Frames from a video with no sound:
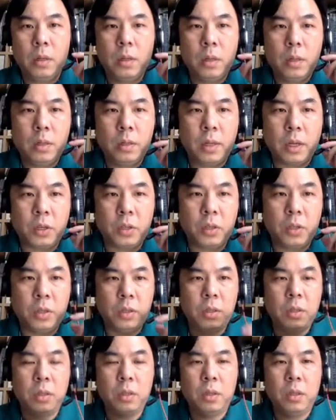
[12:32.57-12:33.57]
section
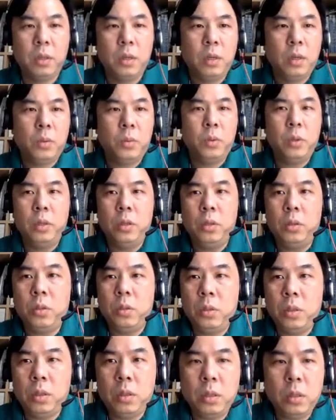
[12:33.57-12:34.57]
here, we need to
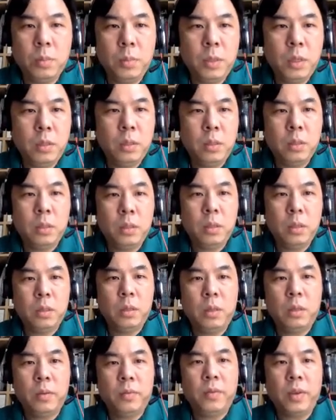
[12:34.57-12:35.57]
determine
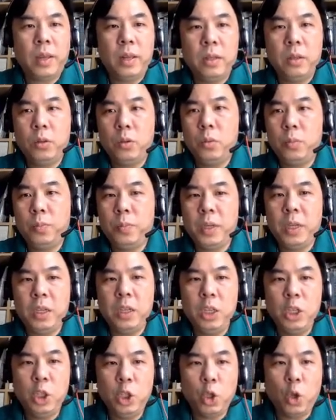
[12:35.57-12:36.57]
the value
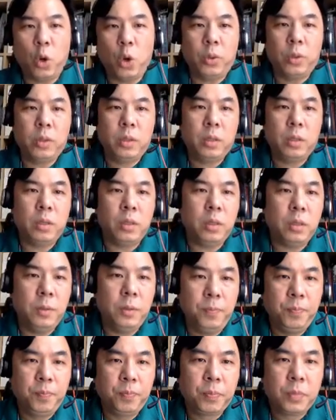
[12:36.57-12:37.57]
P naught here
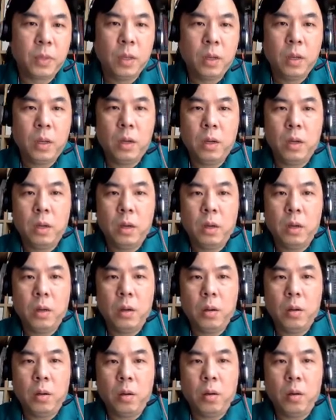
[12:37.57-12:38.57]

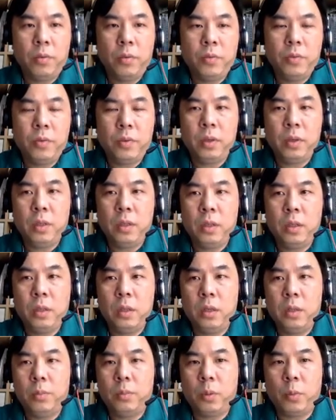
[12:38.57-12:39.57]
of
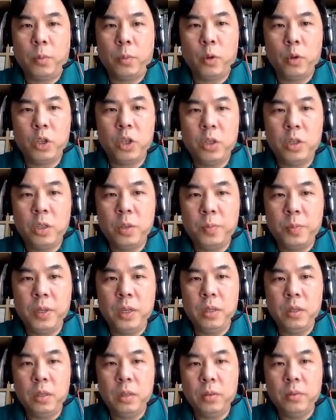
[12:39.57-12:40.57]
the proportions
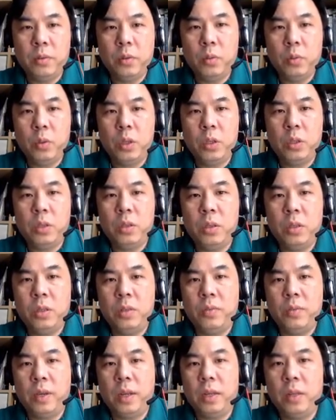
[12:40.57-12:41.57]
P for which this
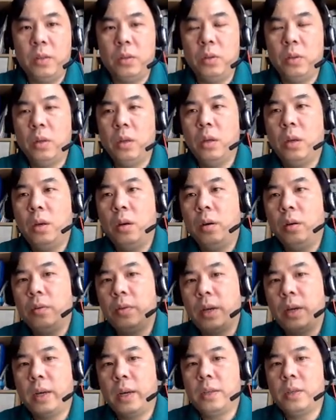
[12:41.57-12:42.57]
value
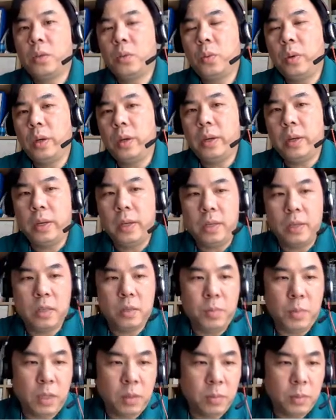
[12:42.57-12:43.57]
of chi-square is
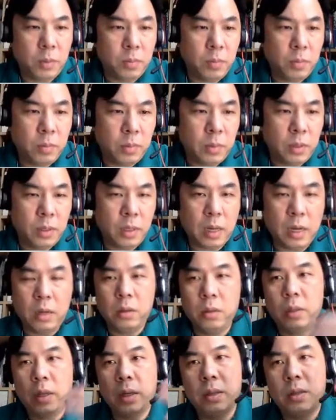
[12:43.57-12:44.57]
minimum.
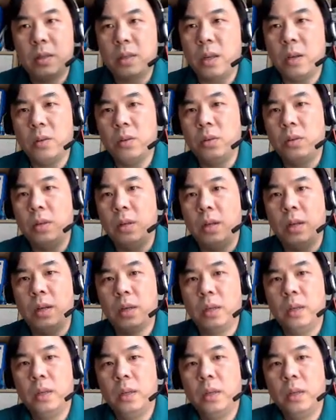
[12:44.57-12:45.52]
Now that sounds like